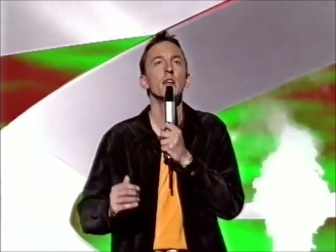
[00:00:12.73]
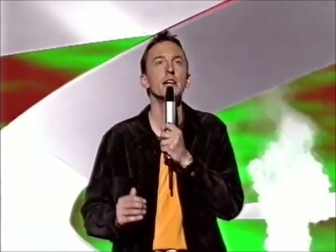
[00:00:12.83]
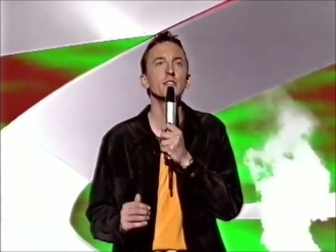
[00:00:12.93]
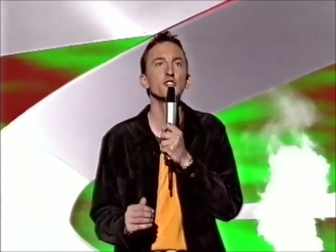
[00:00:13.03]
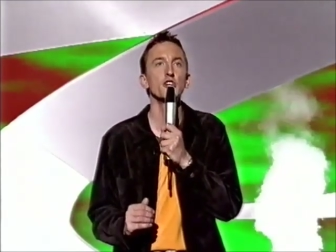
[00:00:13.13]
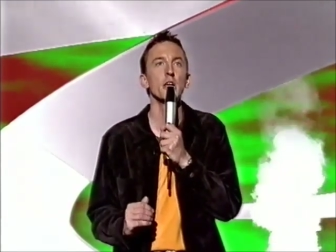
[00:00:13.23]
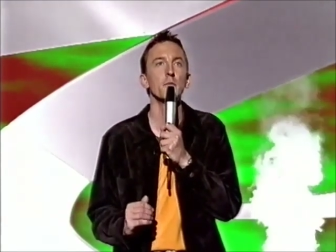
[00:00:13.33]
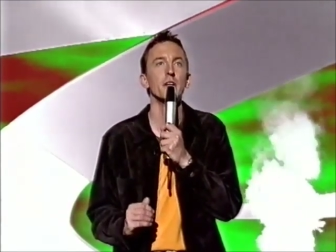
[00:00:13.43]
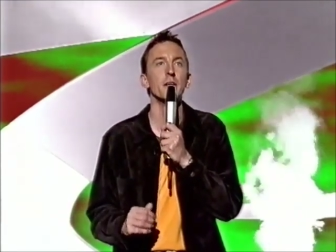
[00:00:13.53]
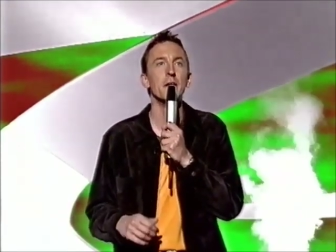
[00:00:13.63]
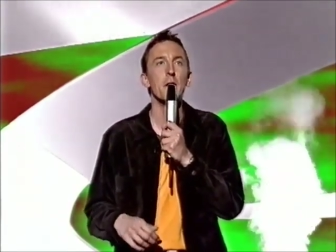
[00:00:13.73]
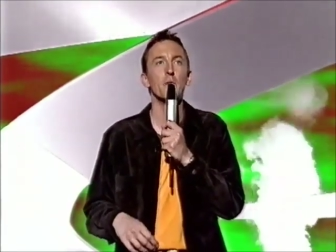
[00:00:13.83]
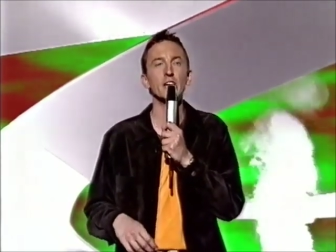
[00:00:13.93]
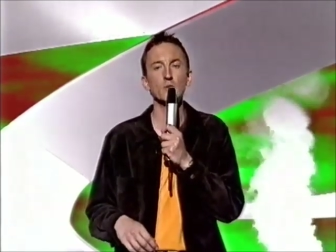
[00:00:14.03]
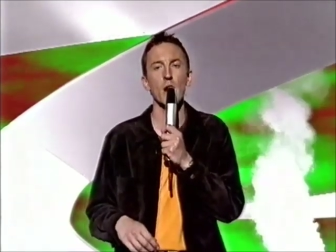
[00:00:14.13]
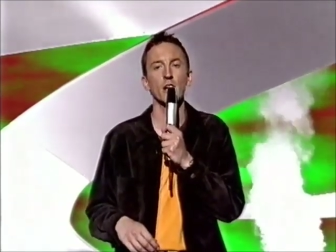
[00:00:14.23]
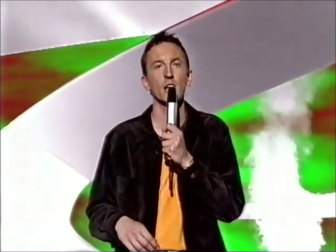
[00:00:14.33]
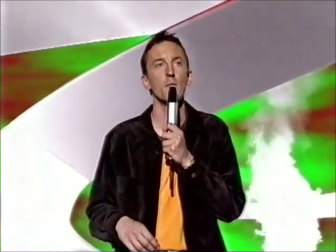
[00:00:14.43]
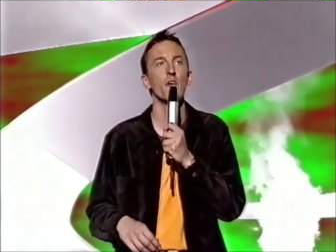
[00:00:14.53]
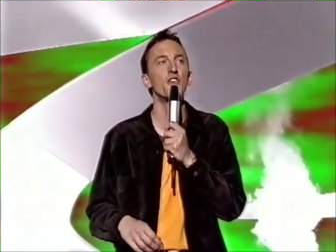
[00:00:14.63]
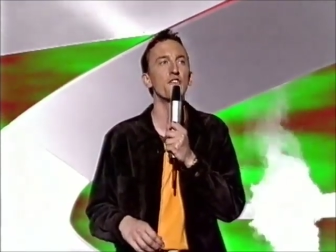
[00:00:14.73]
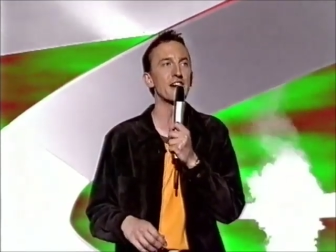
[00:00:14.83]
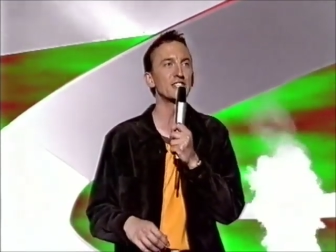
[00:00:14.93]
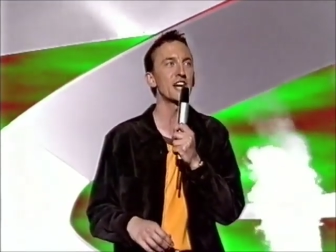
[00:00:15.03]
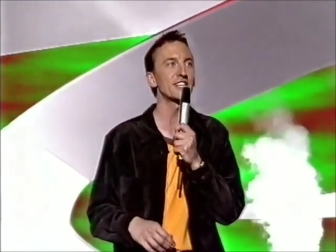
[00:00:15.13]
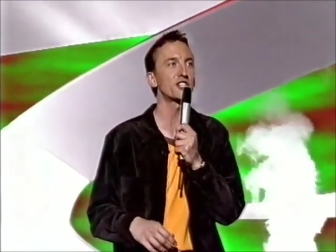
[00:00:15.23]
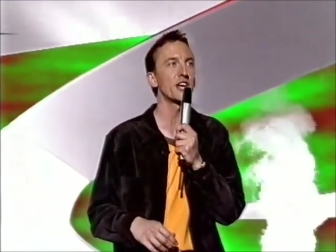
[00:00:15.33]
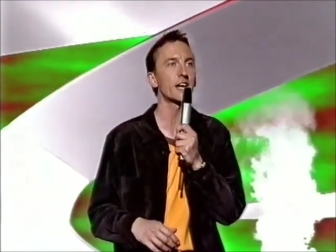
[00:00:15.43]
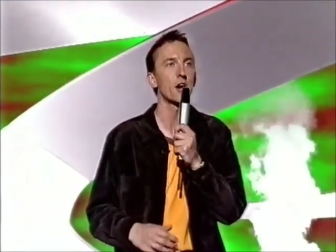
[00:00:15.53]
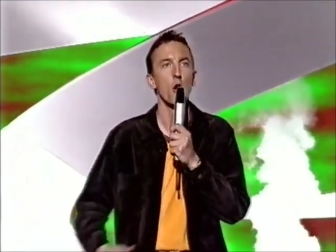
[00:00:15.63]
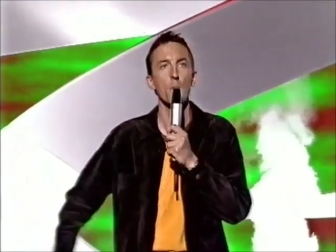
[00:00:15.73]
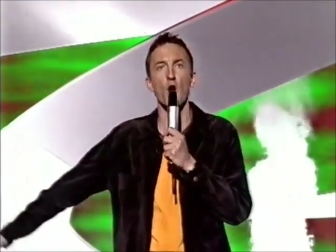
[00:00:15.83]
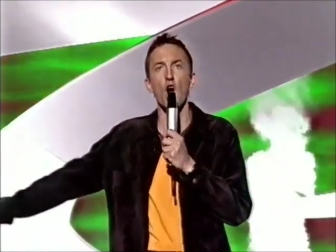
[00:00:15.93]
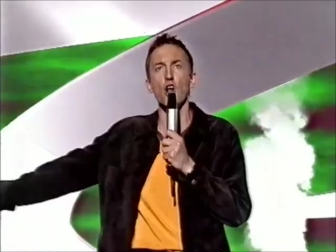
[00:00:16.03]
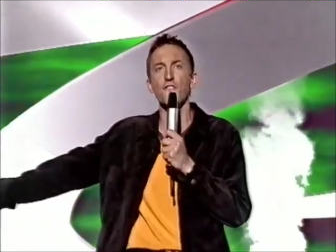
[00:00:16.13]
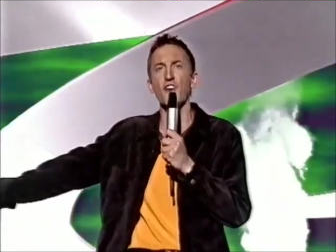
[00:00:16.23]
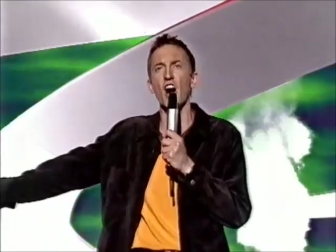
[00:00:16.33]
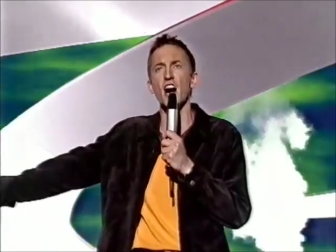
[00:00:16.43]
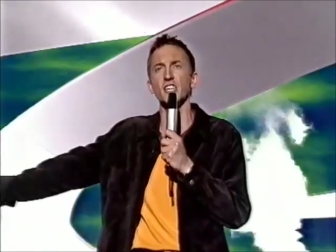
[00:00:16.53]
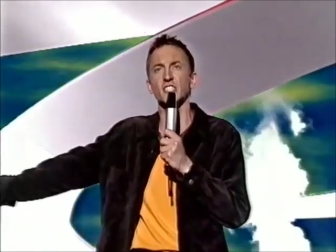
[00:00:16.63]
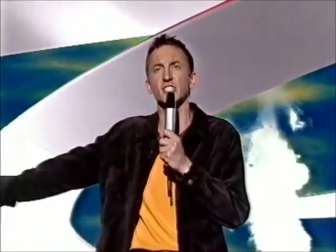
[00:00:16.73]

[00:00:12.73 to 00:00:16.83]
Ladies and gentlemen, please welcome the fantastic Paul Foot!